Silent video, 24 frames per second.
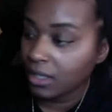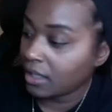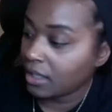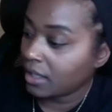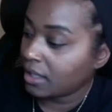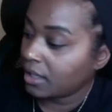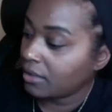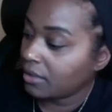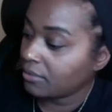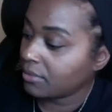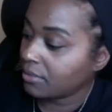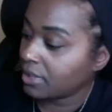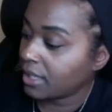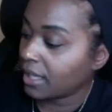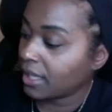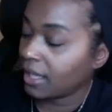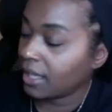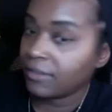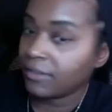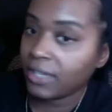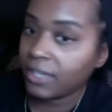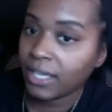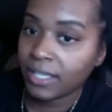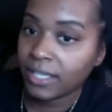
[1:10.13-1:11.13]
and we
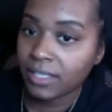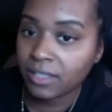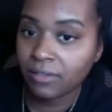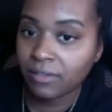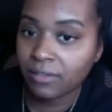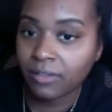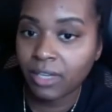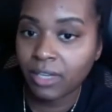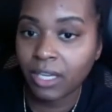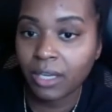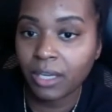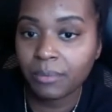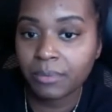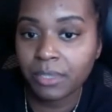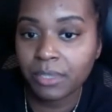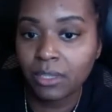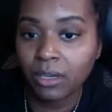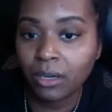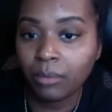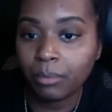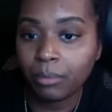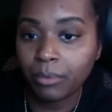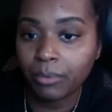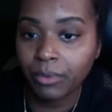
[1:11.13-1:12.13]
have the ace of cups
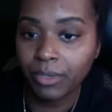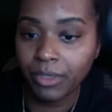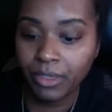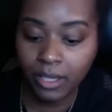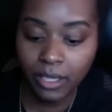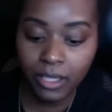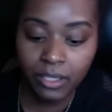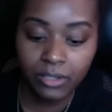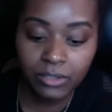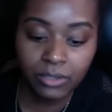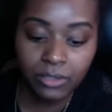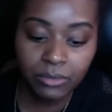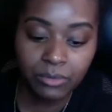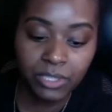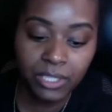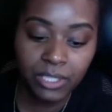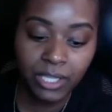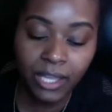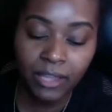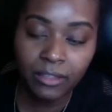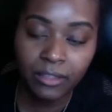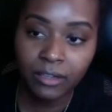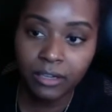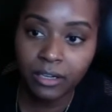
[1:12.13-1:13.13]
coupled with that. So
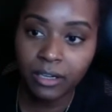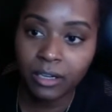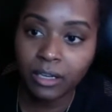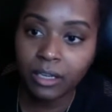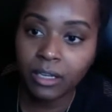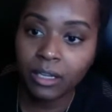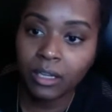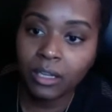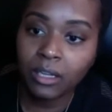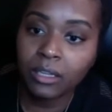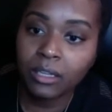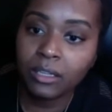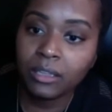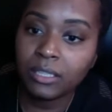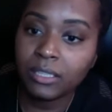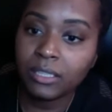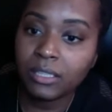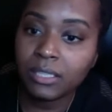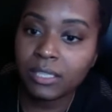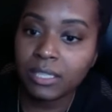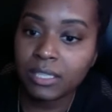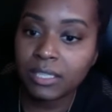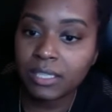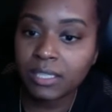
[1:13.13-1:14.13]
together,
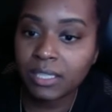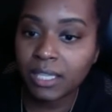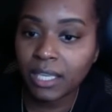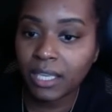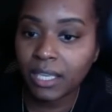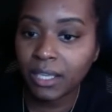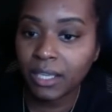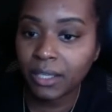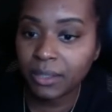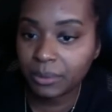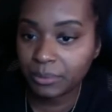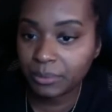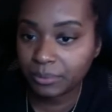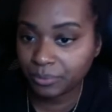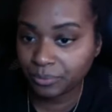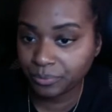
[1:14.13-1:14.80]
this is saying